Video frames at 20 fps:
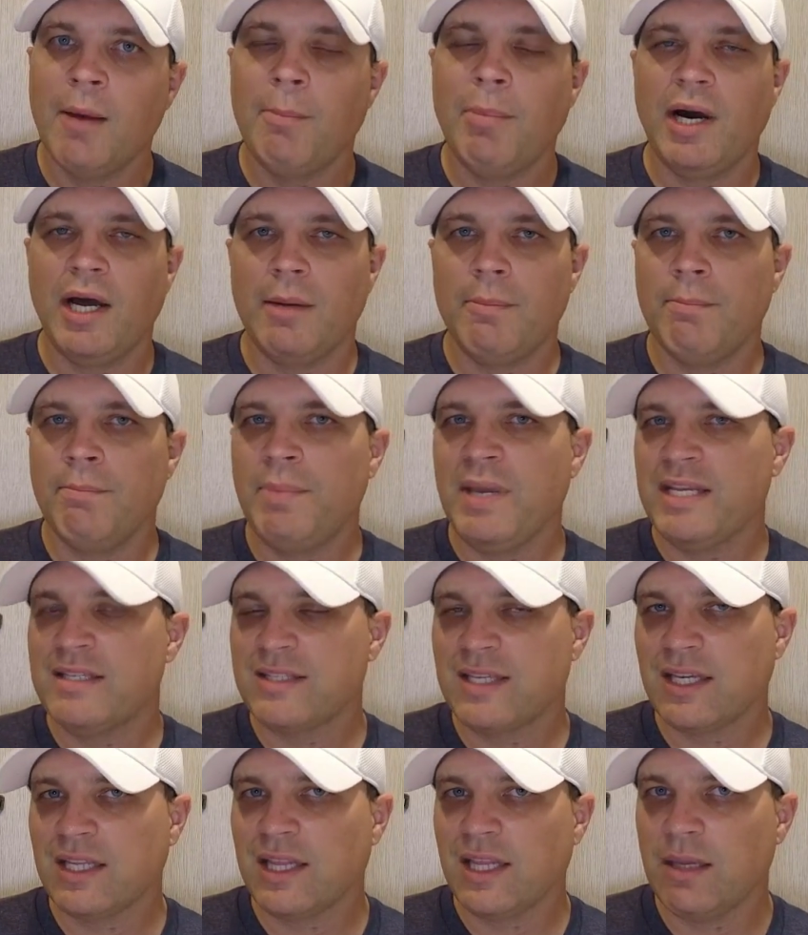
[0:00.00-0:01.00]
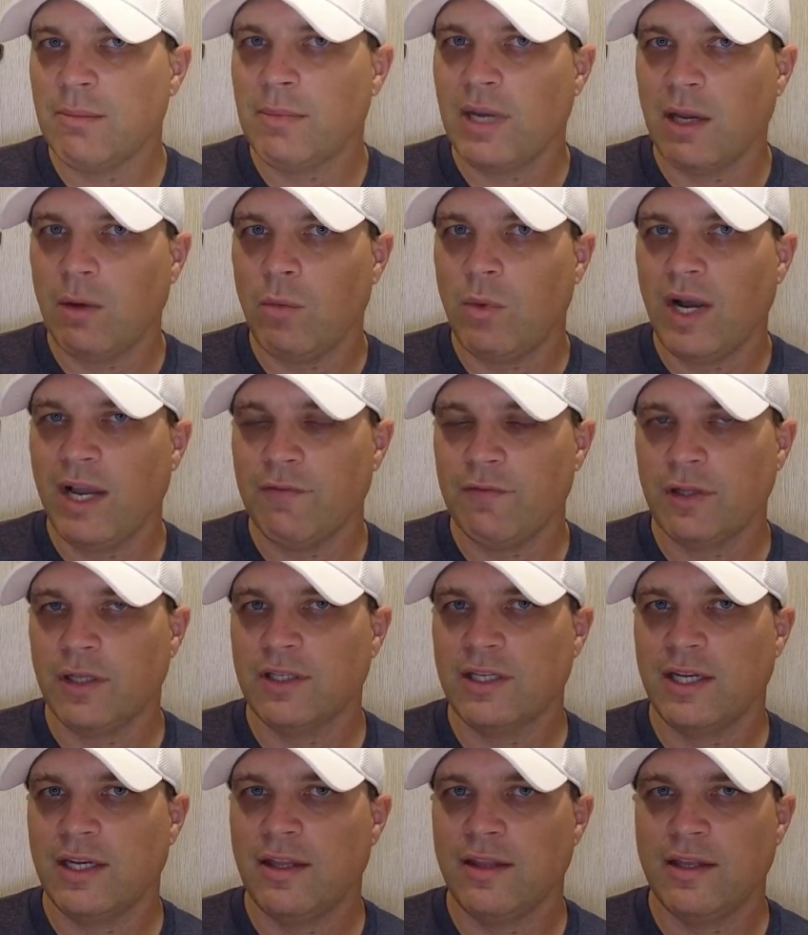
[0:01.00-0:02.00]
But basically, my wife
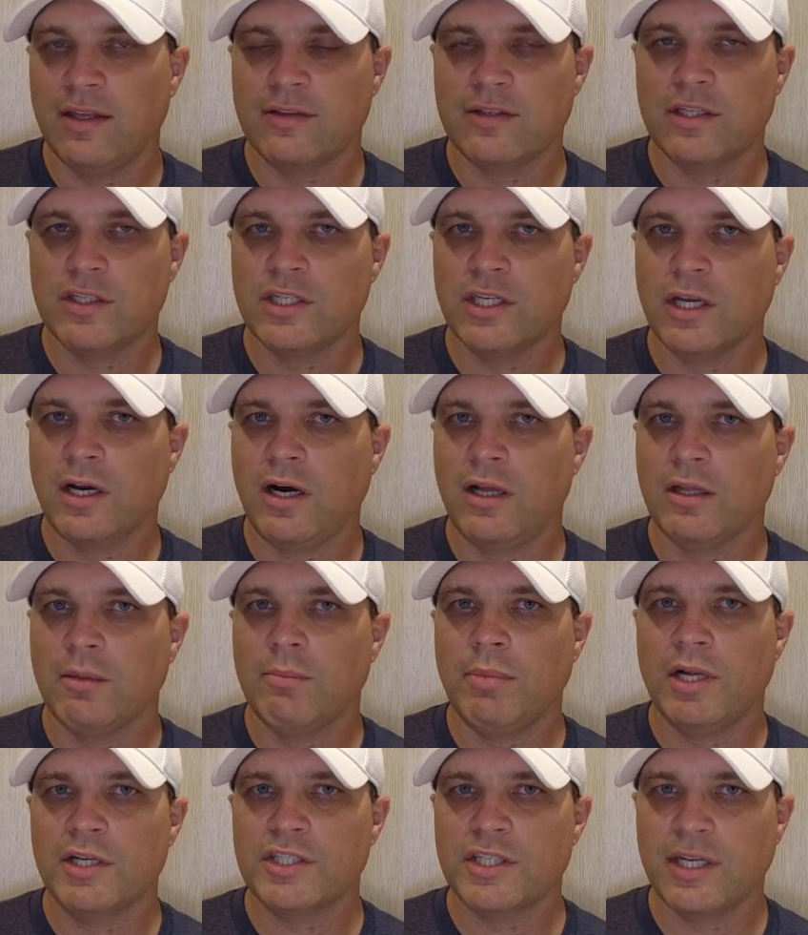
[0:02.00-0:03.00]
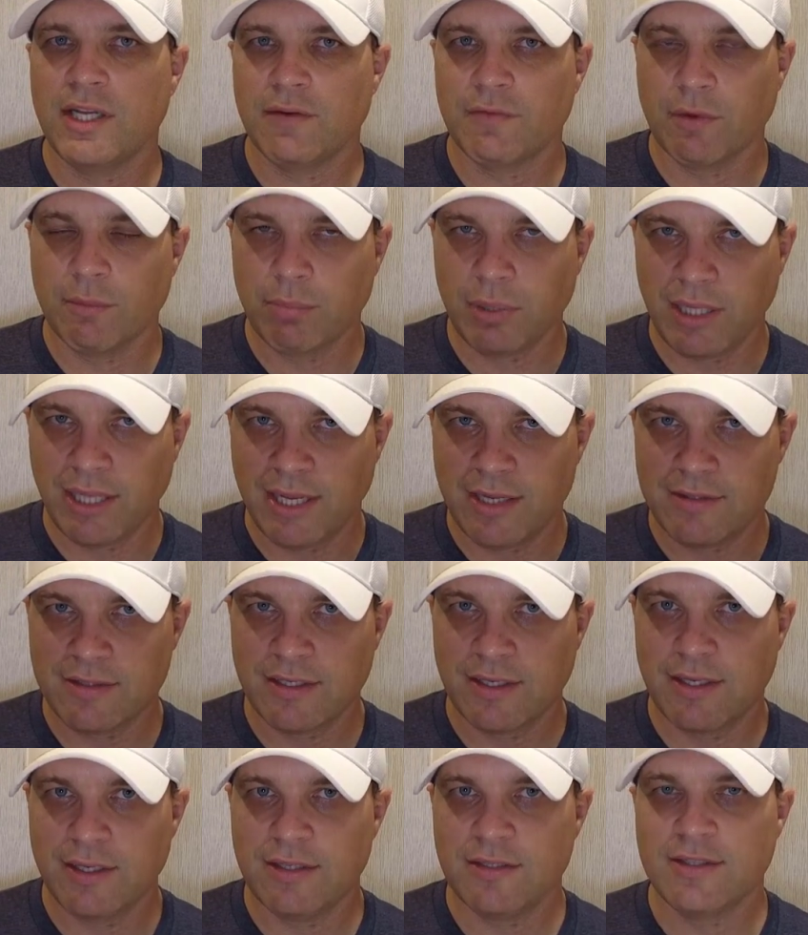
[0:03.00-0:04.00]
looked into this and she called a bunch of different
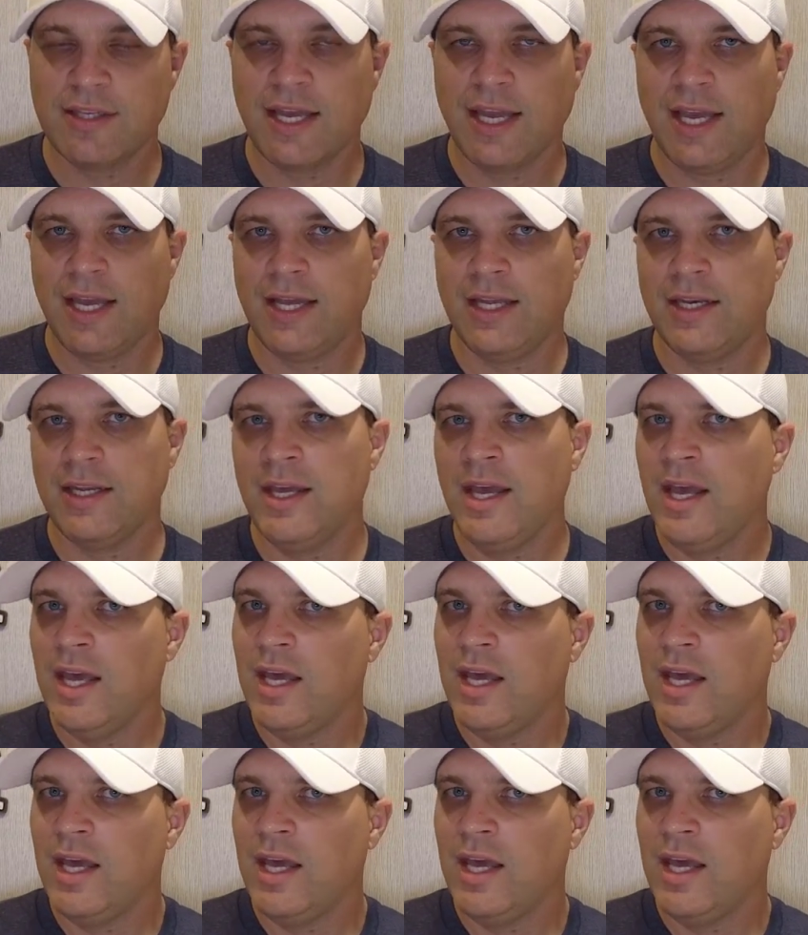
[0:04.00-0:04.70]
places, and